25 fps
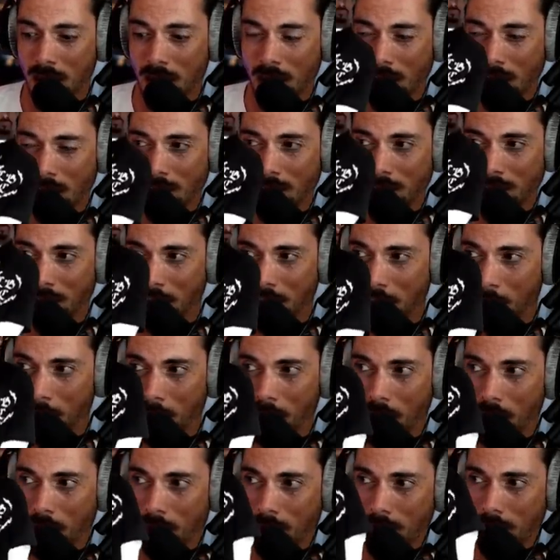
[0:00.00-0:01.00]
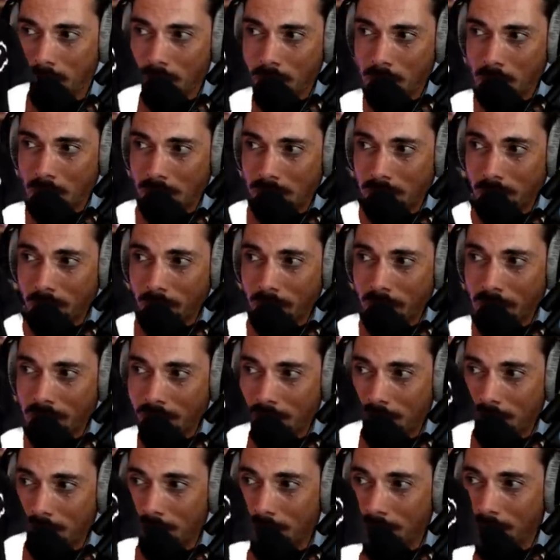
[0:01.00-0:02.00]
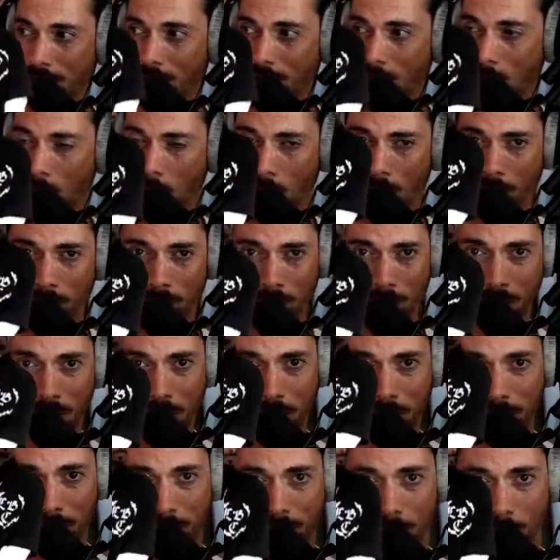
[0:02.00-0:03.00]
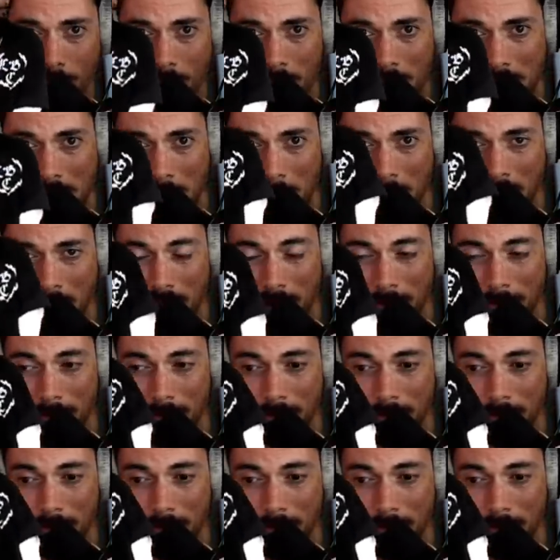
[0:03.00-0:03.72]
an Akira from Artifact or a Fluff or a Meebit